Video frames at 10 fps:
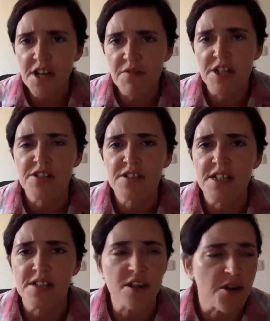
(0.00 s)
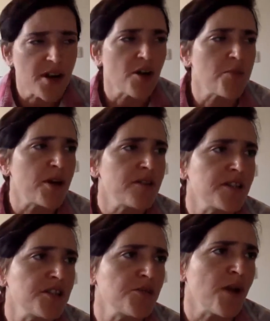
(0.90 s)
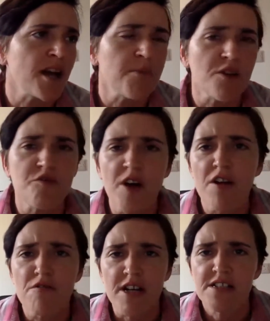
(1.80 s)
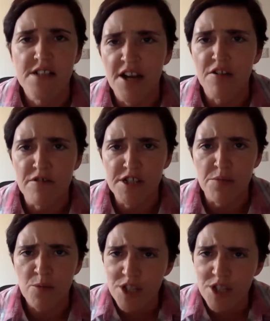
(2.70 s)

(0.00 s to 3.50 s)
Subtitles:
Javid is going on about this as well, about far-right terrorism.